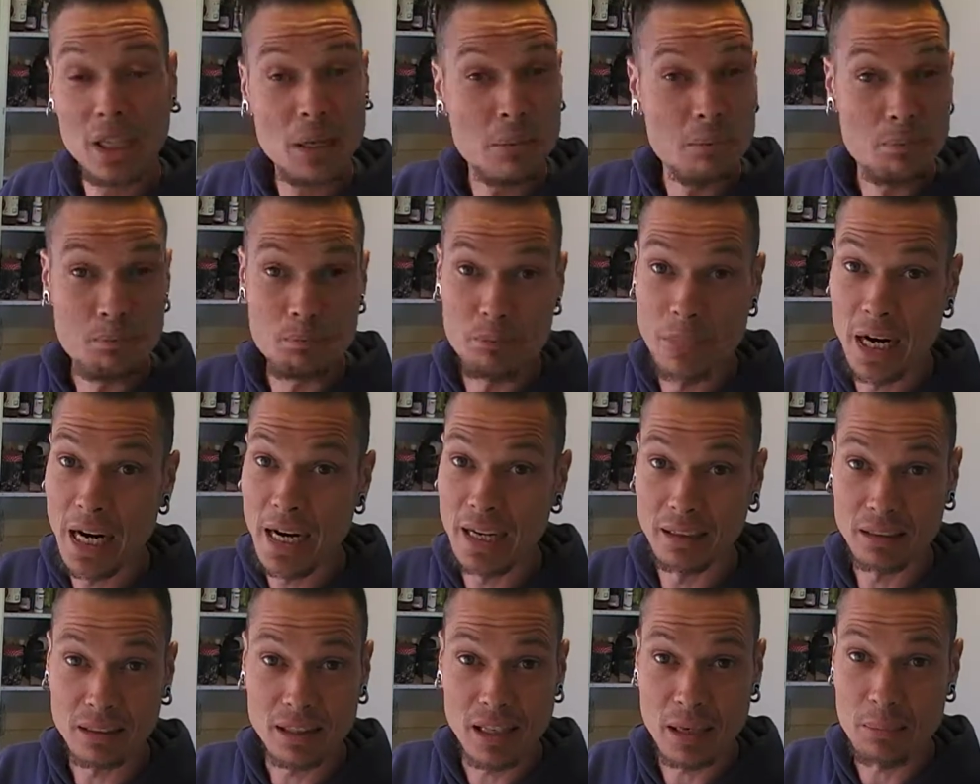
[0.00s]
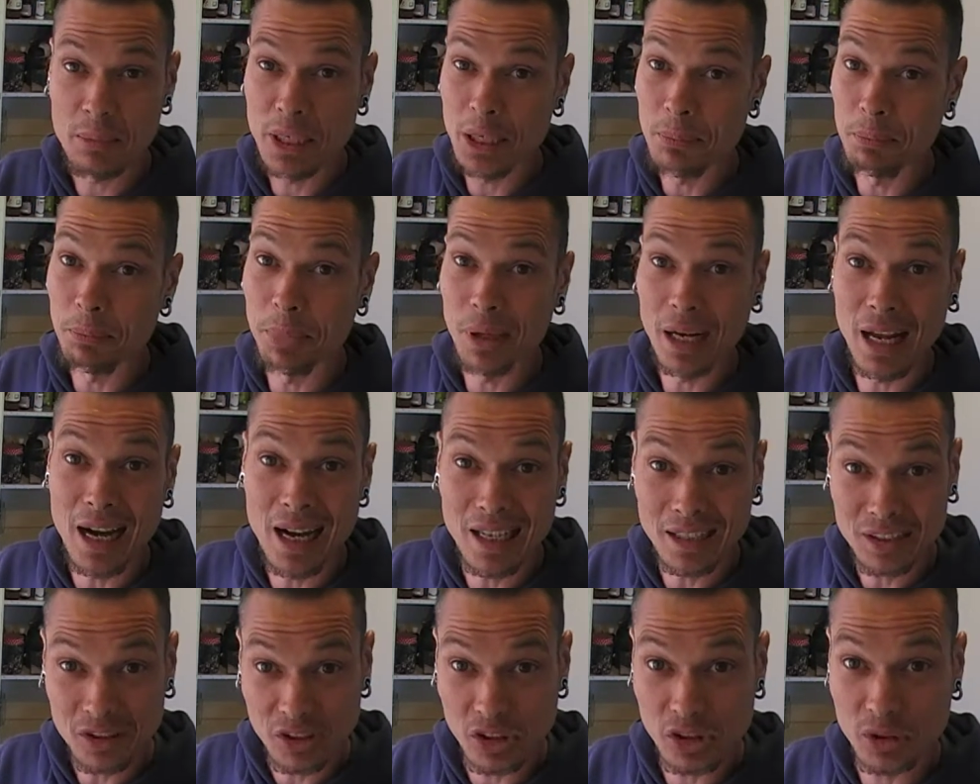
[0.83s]
Man, it gave me a
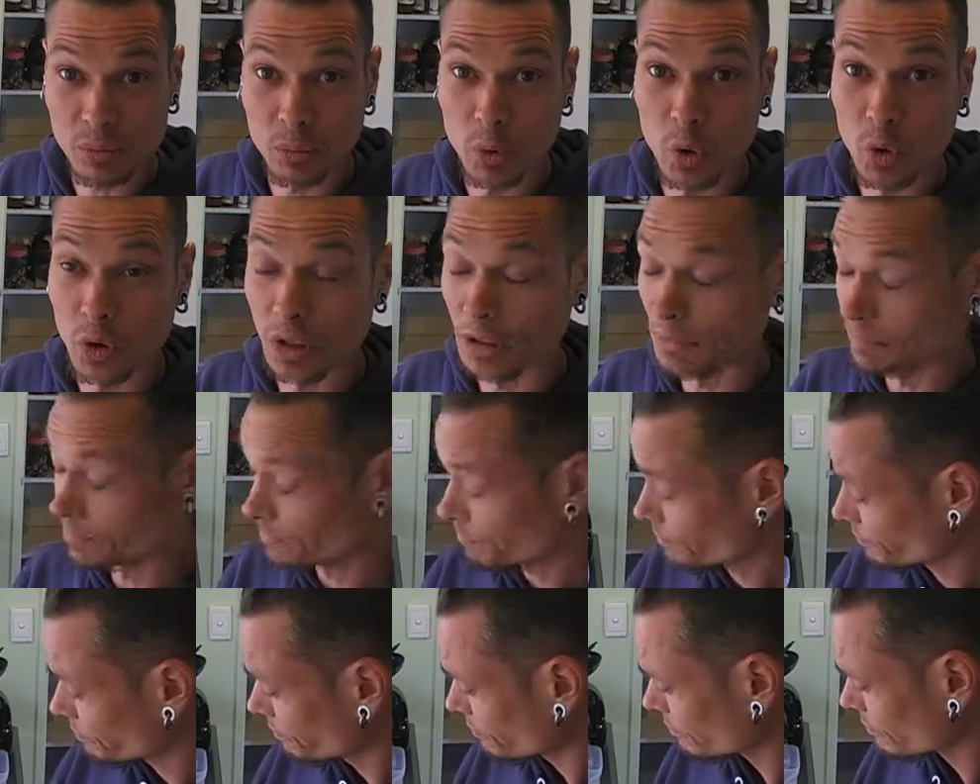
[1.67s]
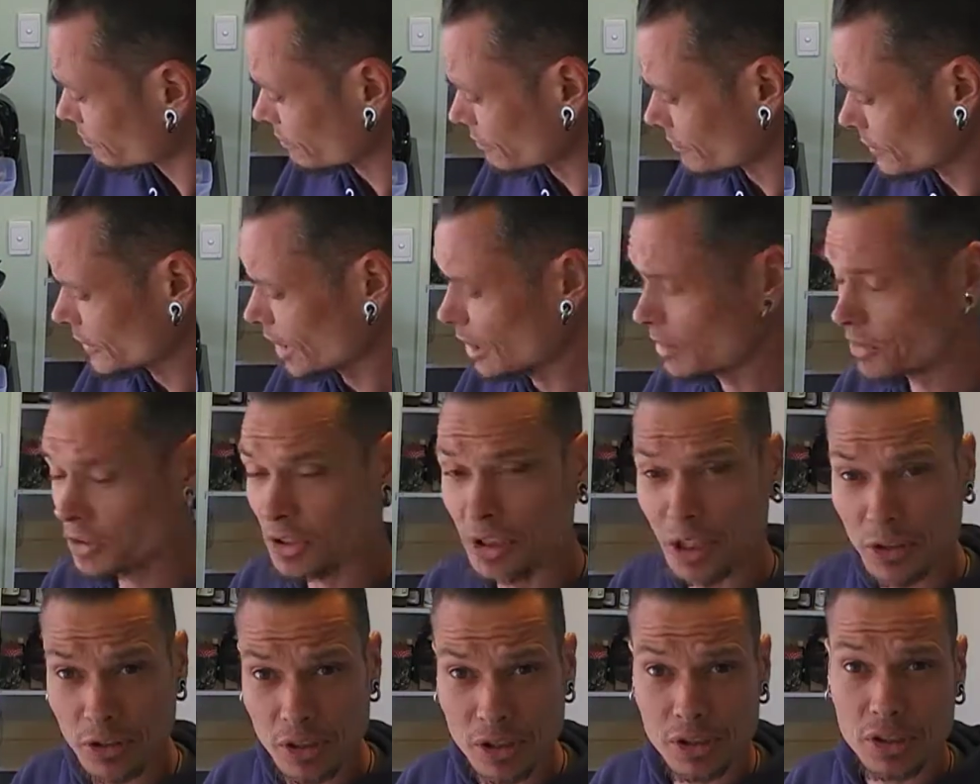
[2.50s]
blast this morning.
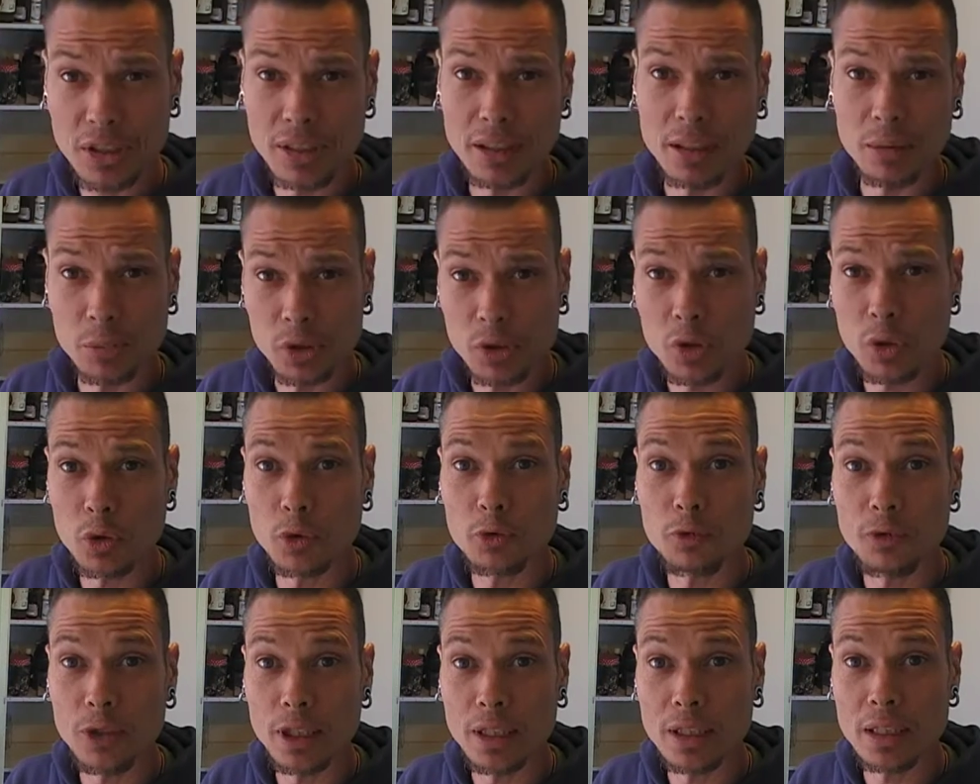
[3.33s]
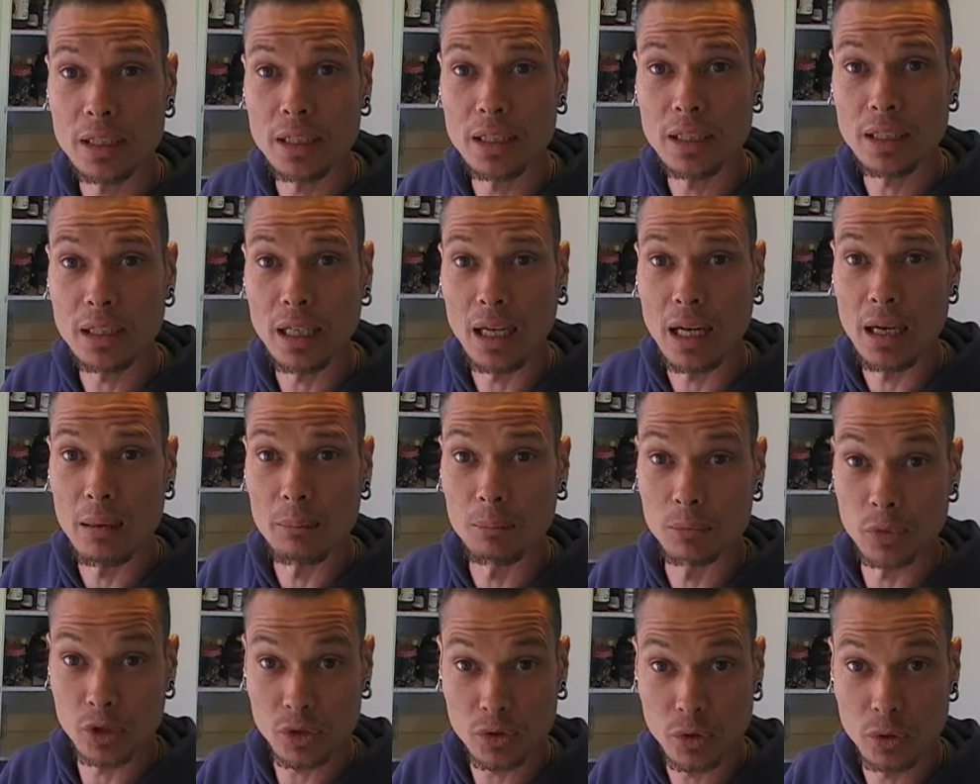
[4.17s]
Seriously, I'm still feeling it.
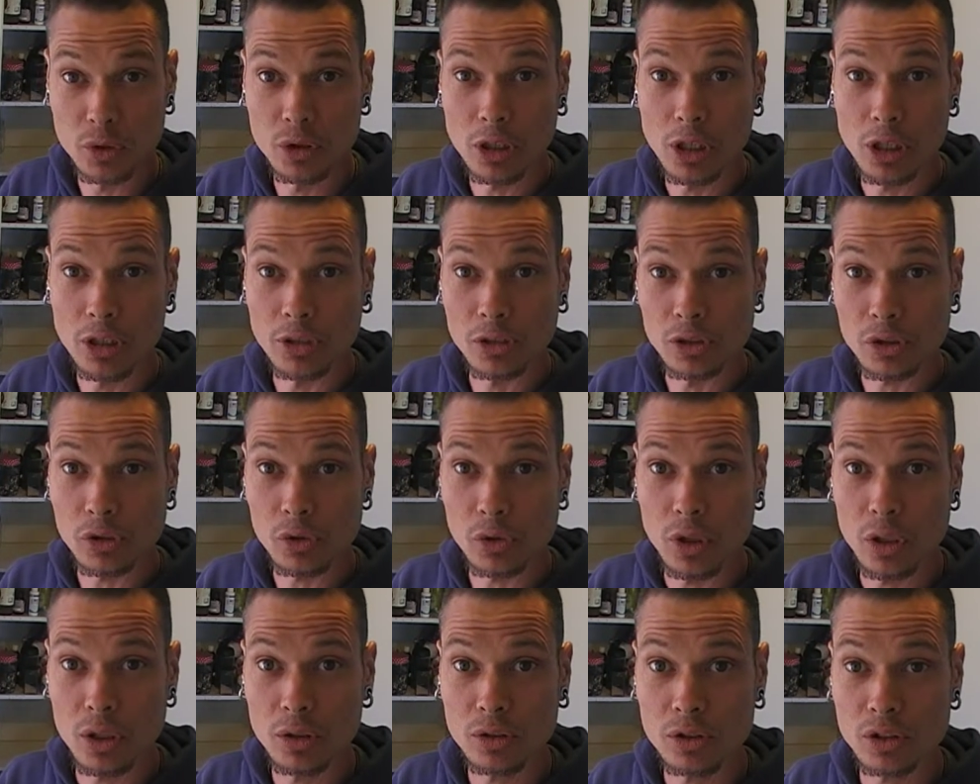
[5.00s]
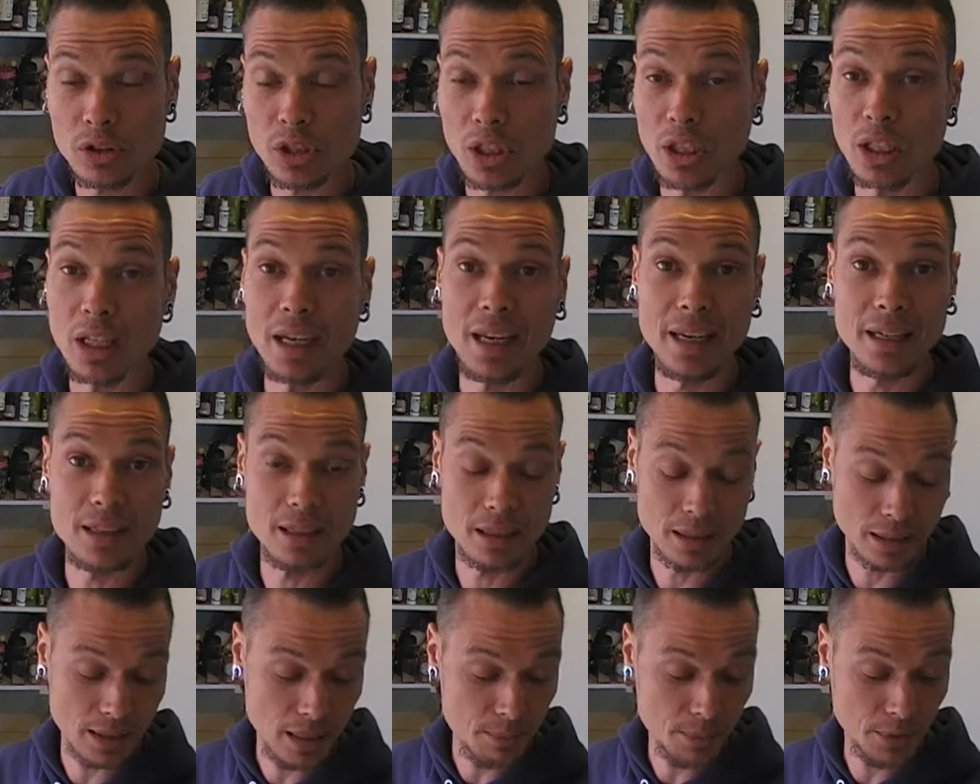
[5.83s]
Still going strong. So I had it
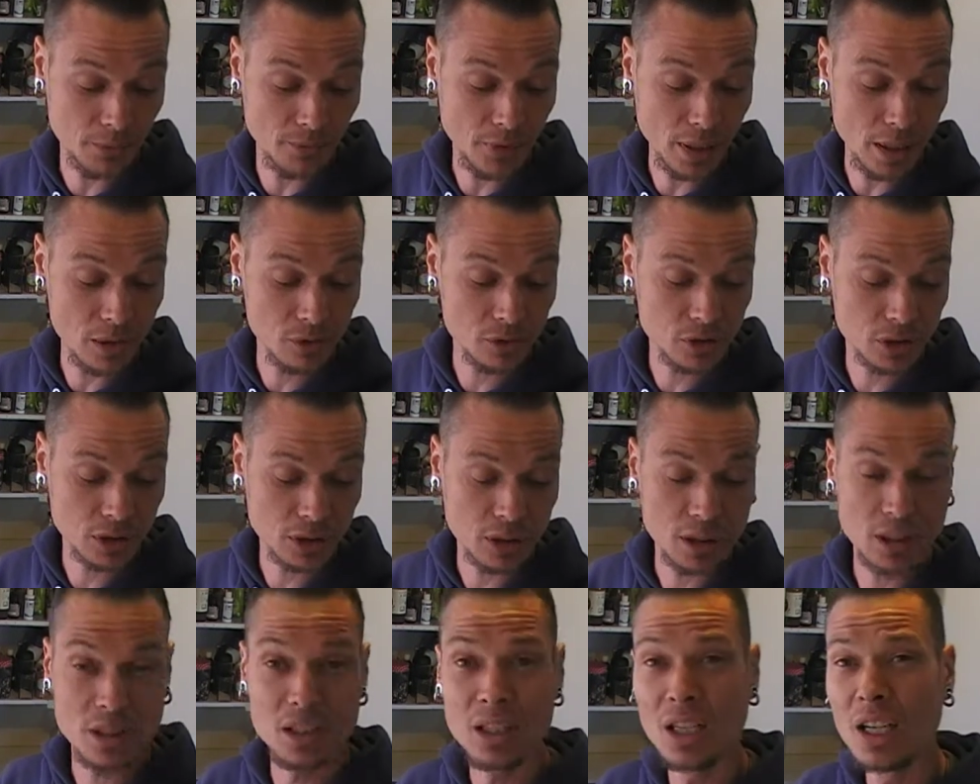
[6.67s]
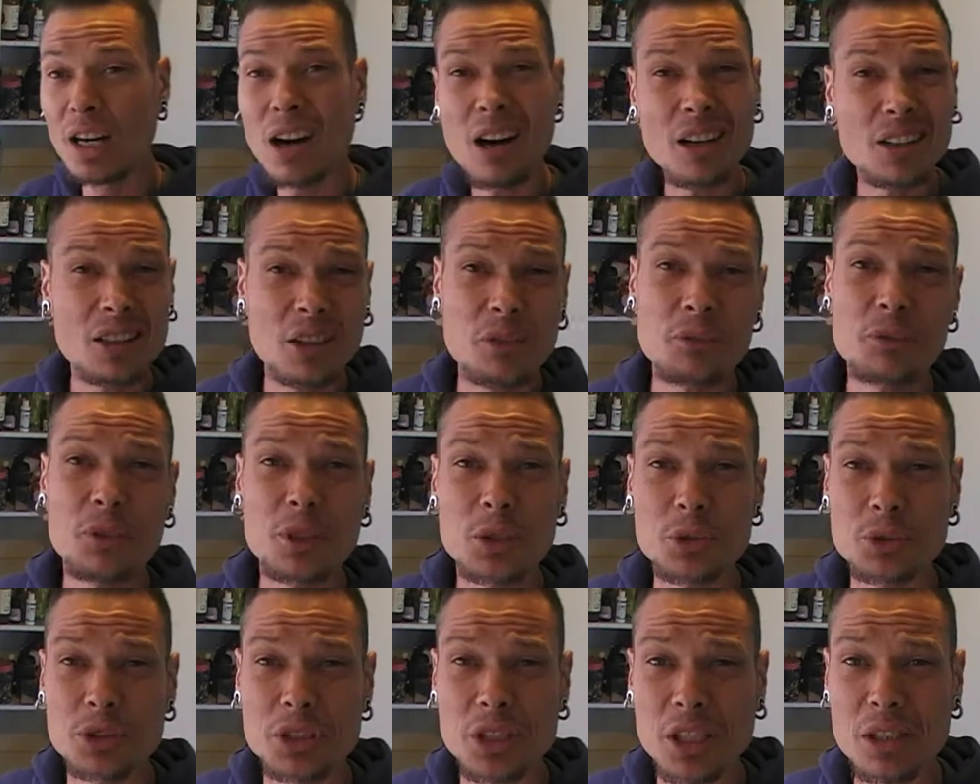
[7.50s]
a couple of hours ago. I don't
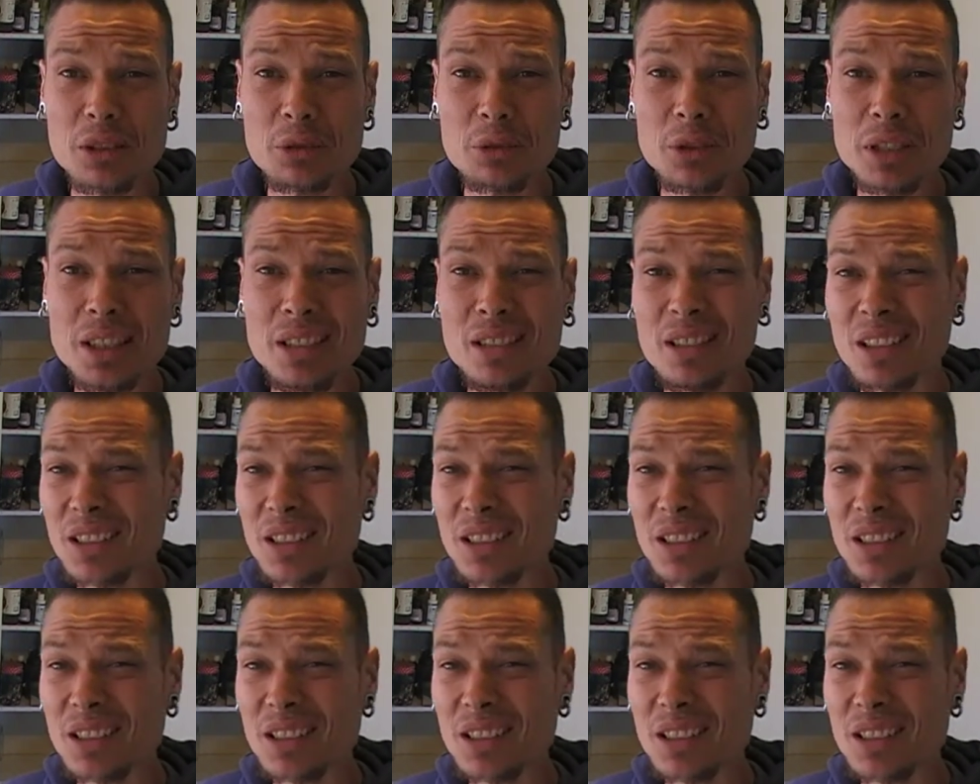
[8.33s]
feel jittery.